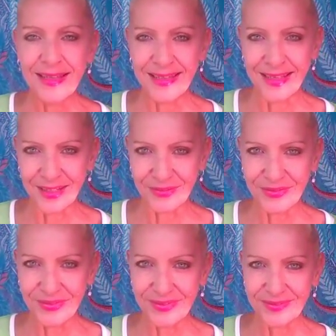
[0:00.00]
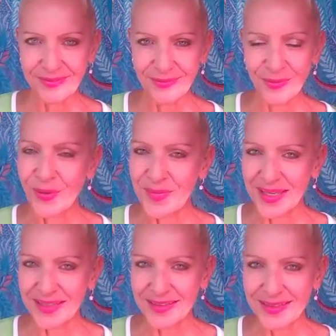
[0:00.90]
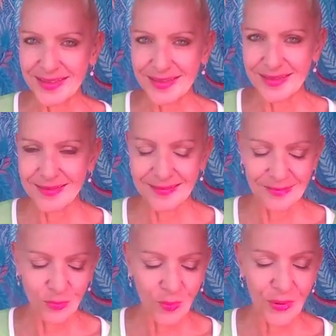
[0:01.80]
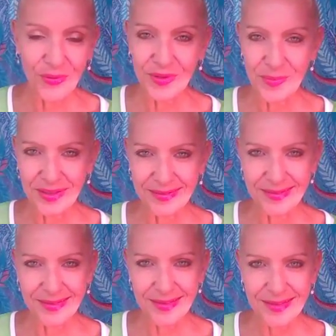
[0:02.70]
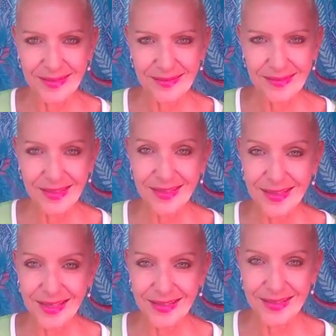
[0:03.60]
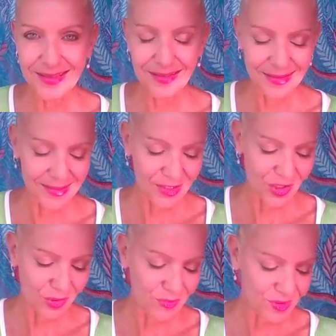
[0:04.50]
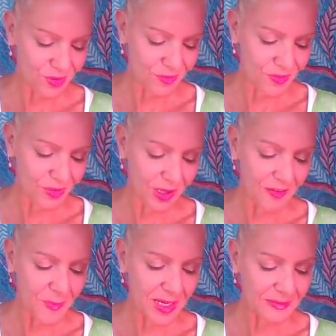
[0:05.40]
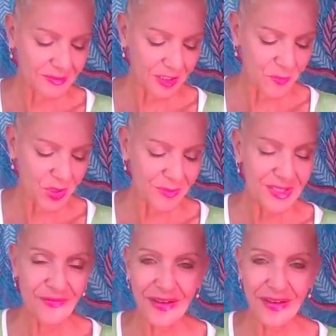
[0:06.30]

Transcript: Love, romance, wealth and abundance, success in terms of your life path, life purpose,